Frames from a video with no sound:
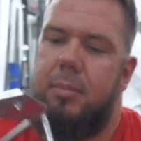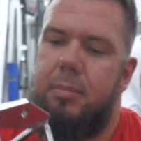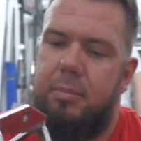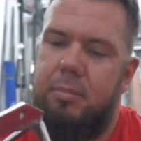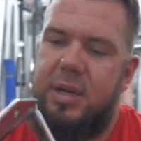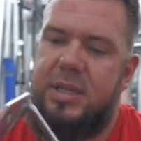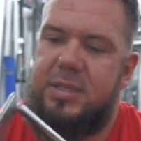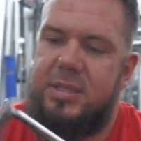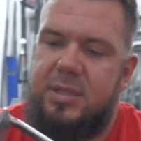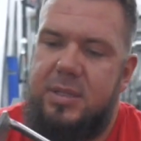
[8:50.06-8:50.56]

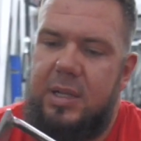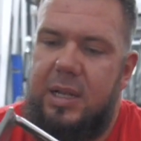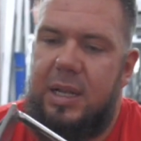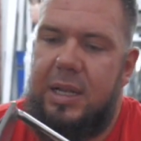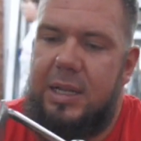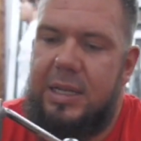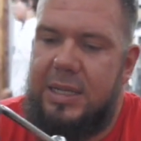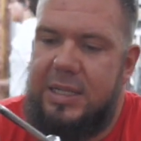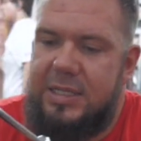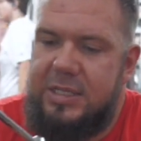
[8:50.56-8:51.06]
but a
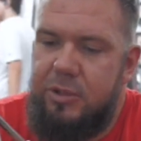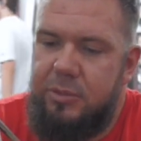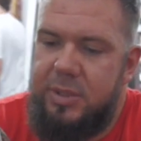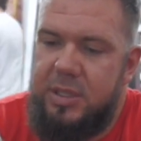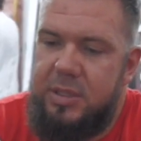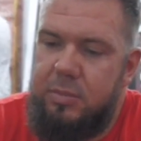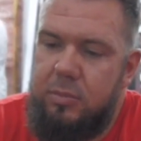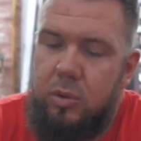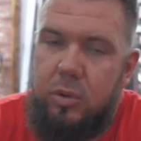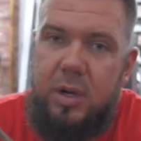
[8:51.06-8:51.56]
little
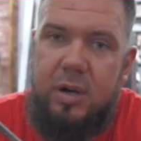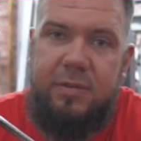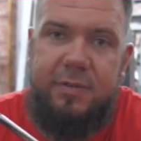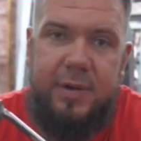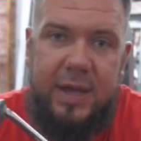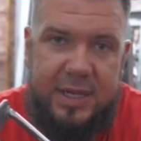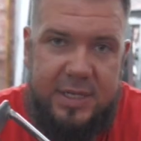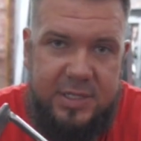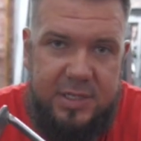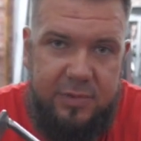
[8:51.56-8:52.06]
bit more
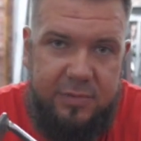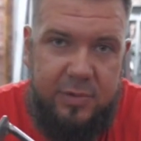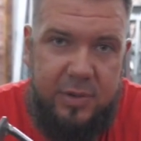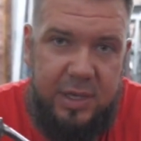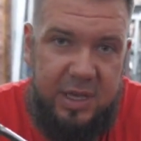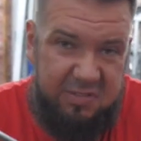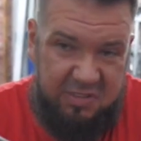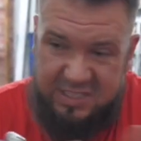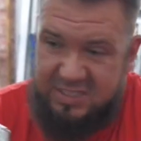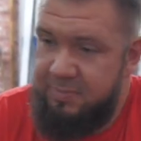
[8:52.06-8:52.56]
effective,
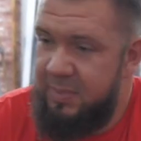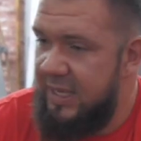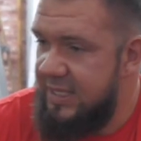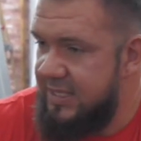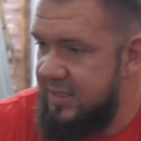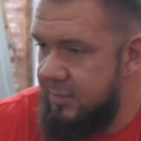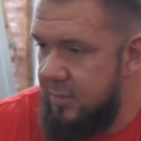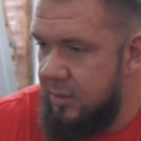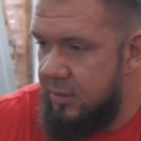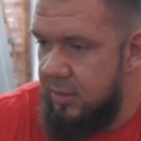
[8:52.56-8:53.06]
if it's
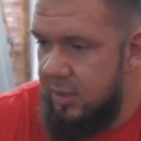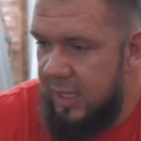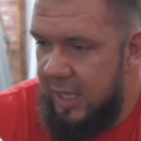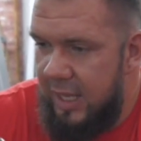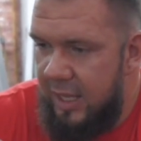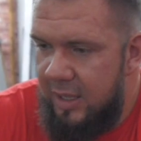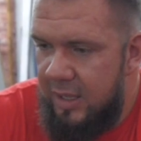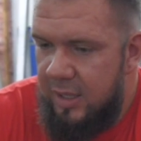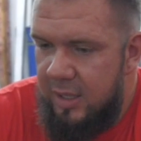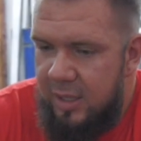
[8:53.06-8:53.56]
possible,
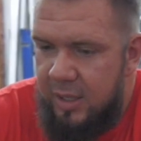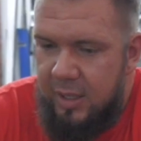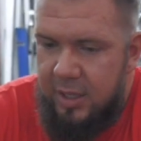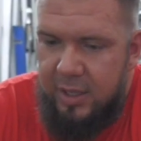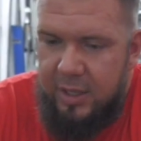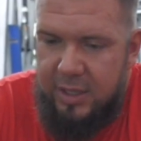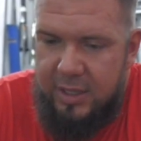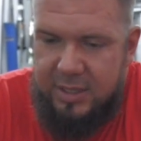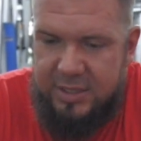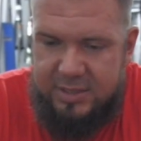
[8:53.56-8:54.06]
yeah.
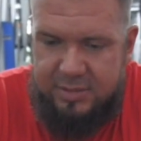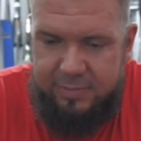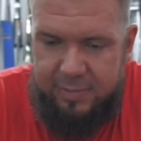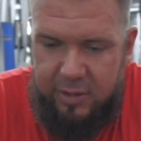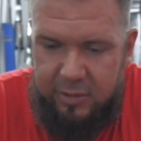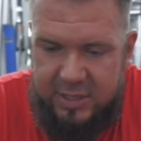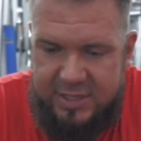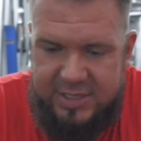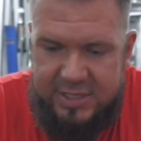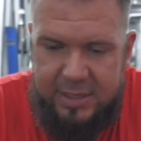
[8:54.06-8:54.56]
It's
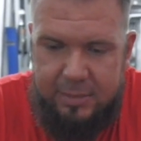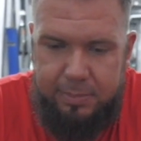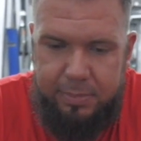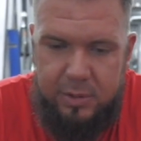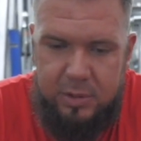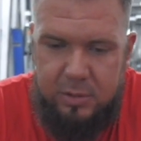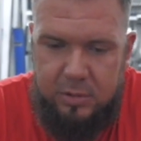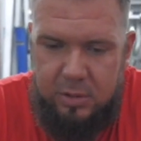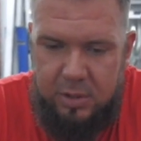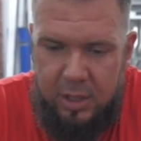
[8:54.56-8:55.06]
very
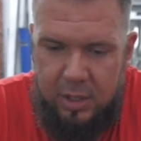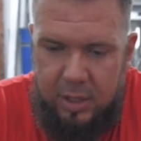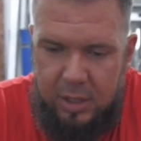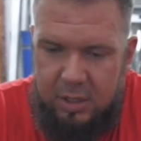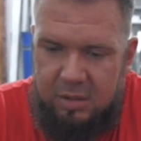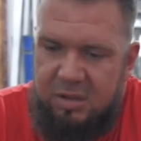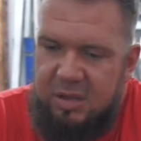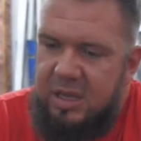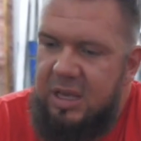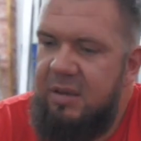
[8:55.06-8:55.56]
simple.
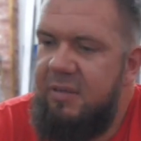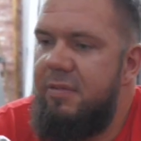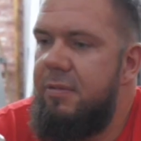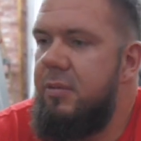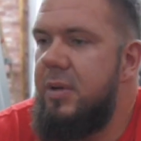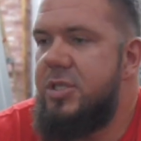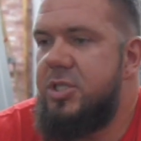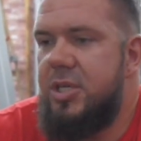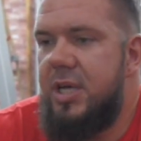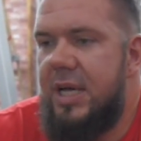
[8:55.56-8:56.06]
If
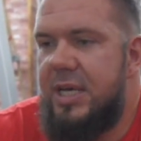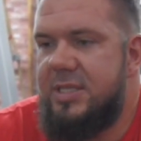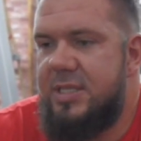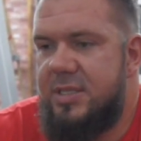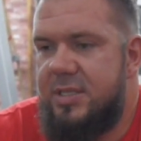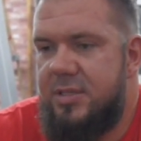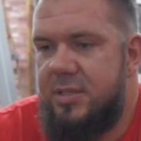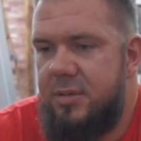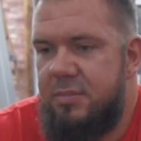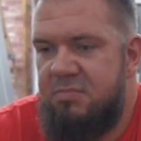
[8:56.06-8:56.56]
we
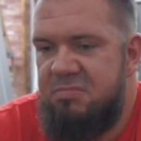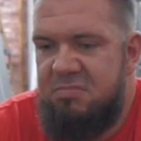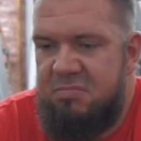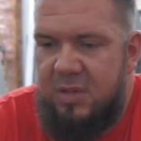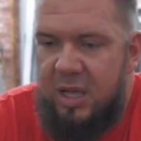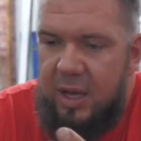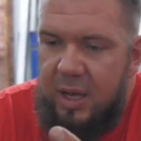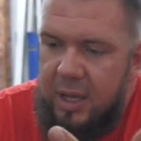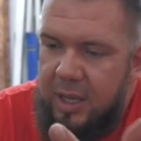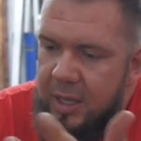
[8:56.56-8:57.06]
just,
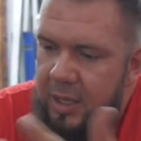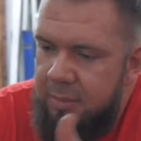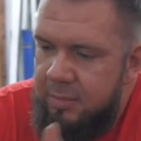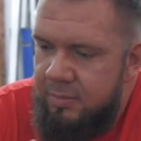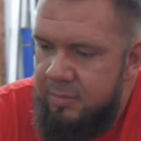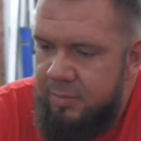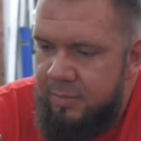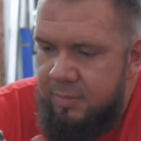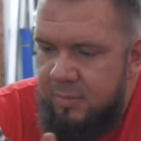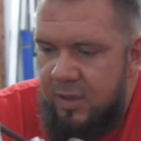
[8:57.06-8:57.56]

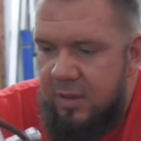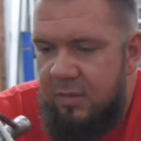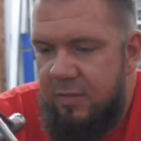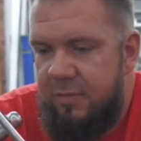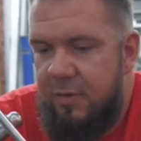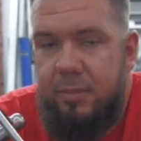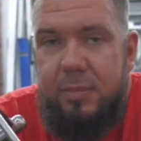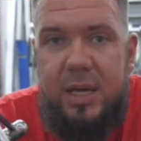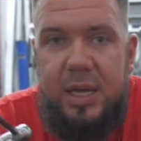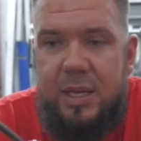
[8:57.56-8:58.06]

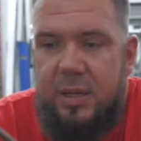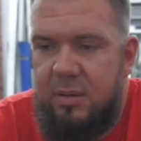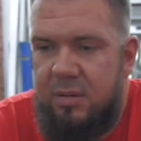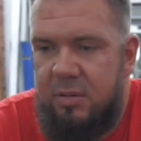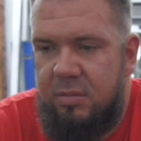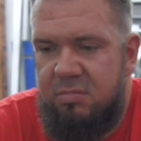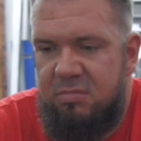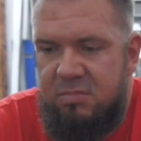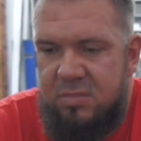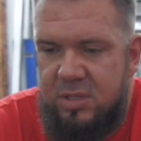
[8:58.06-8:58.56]
for me,
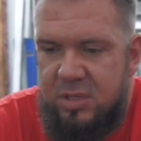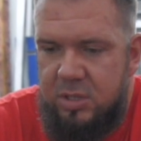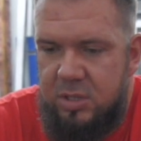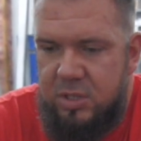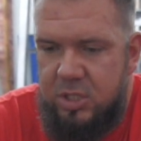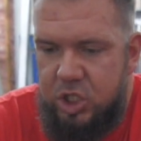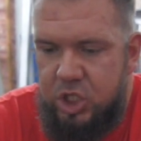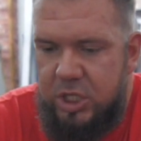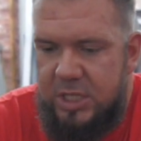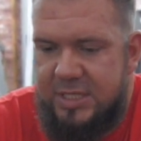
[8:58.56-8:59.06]

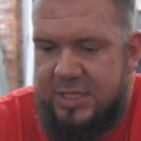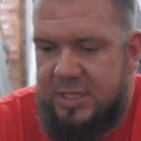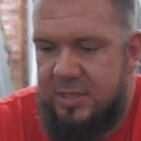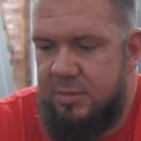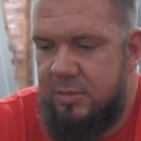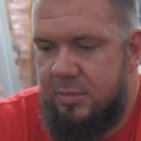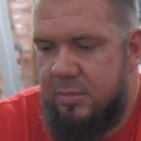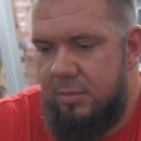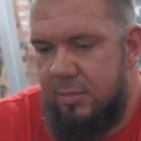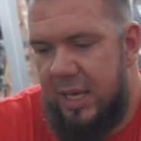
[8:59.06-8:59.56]
just
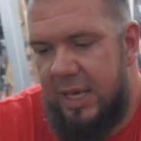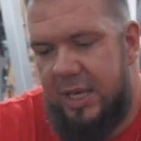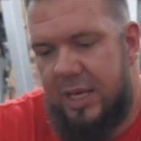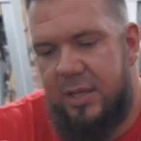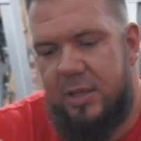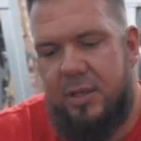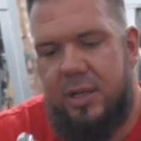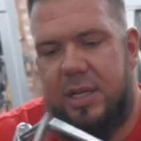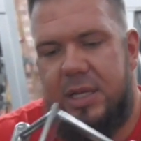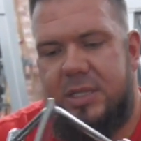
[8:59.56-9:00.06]
make
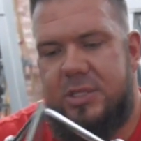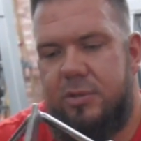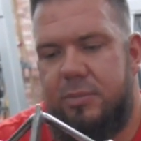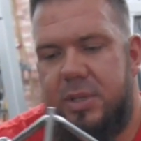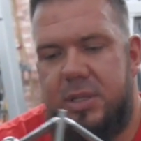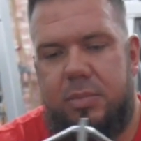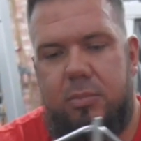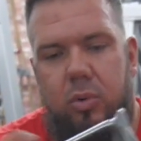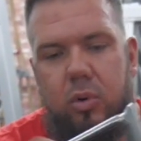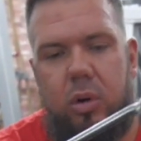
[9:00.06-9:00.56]
it a little
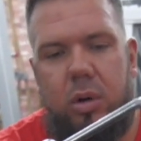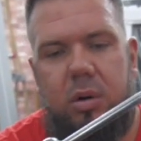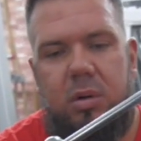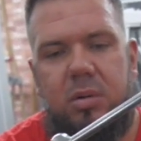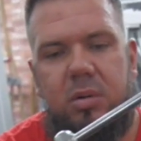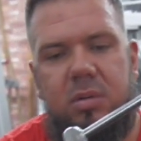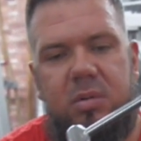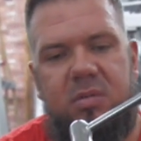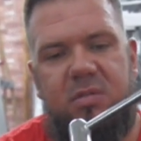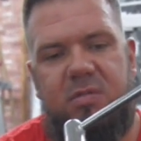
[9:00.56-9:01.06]
bit more
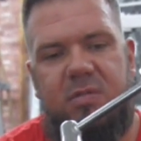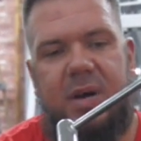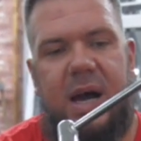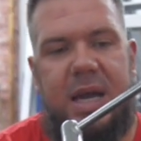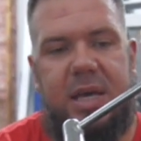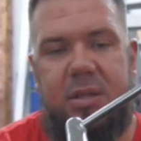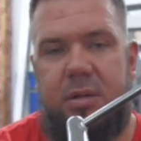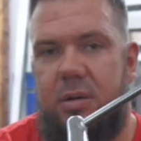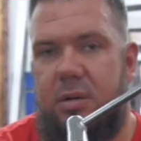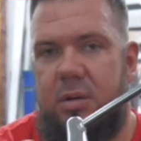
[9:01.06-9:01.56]

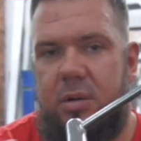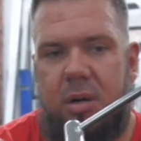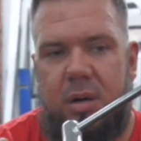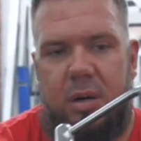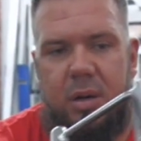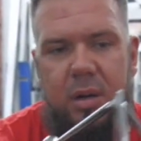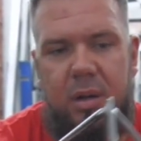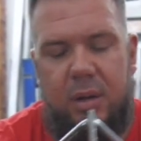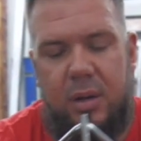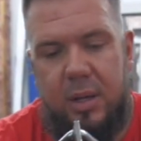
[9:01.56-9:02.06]
wider
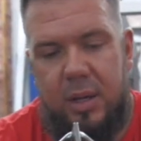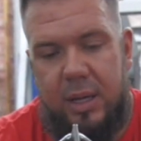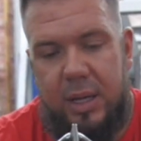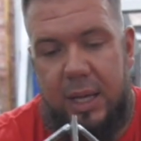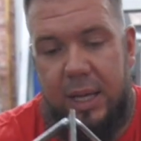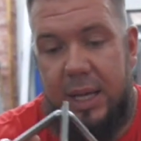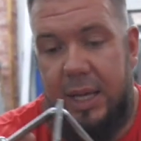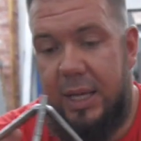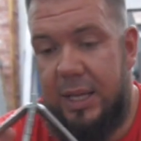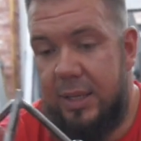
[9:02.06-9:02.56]

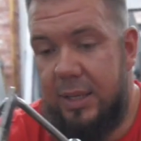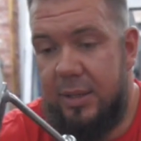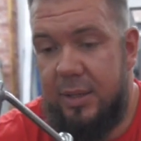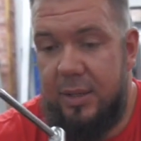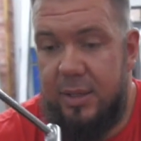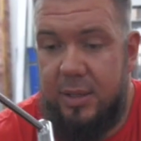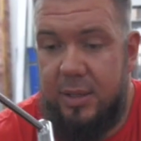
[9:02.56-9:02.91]
and